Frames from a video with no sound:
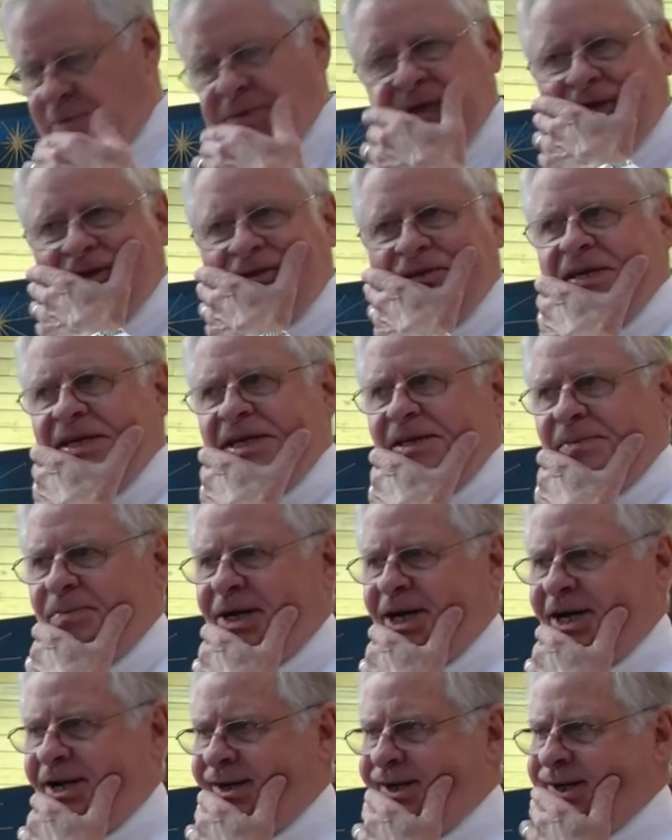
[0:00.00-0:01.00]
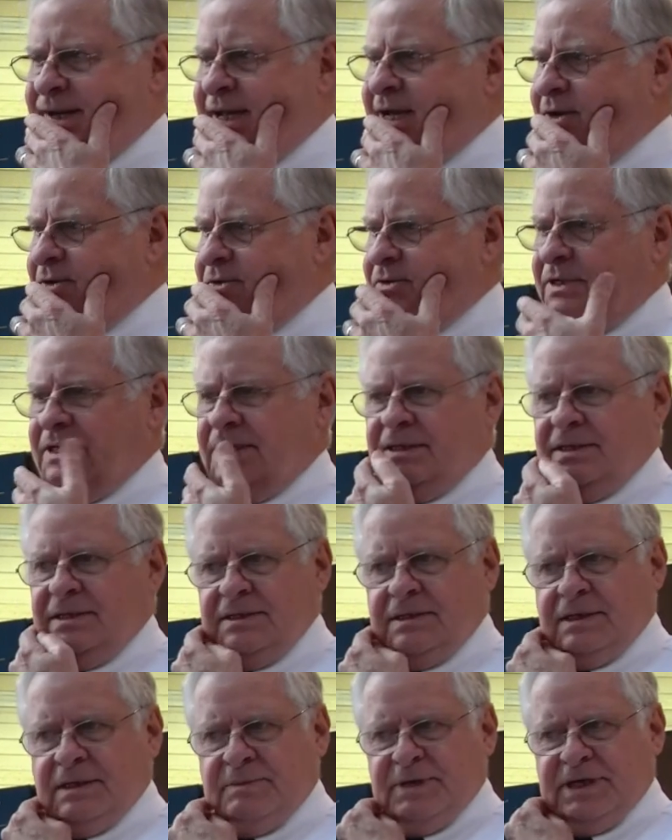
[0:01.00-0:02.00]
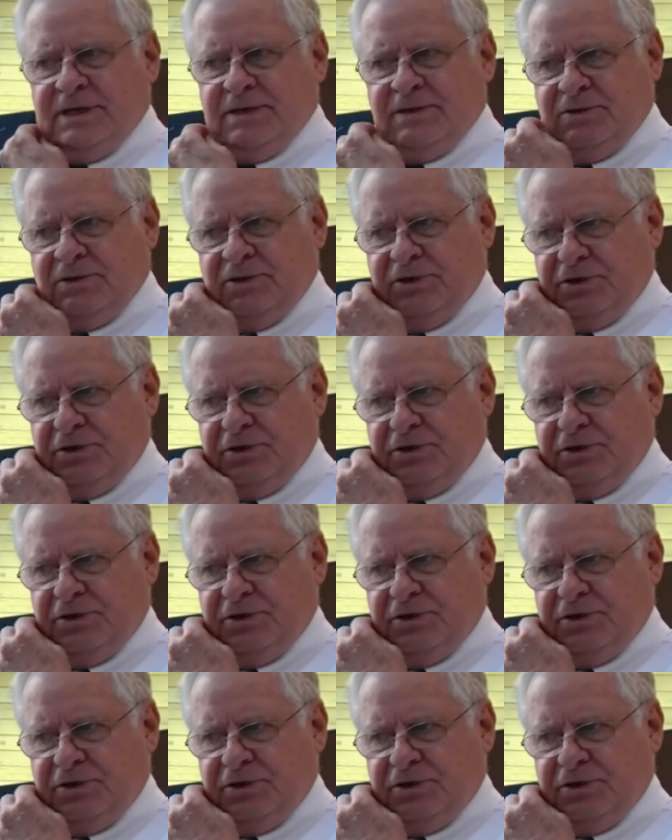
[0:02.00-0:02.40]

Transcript: When you think about it, how does, I mean,